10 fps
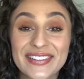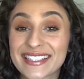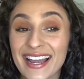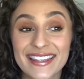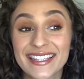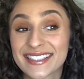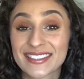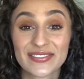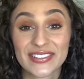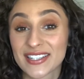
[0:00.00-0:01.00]
which I think
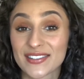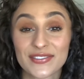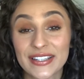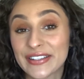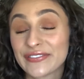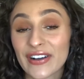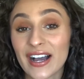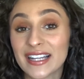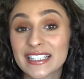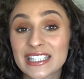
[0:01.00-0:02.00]
it's just really
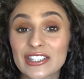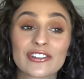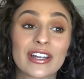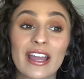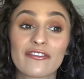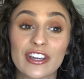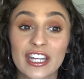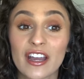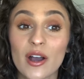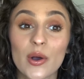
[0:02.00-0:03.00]
fun to create
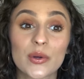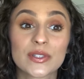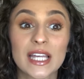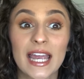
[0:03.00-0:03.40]
videos,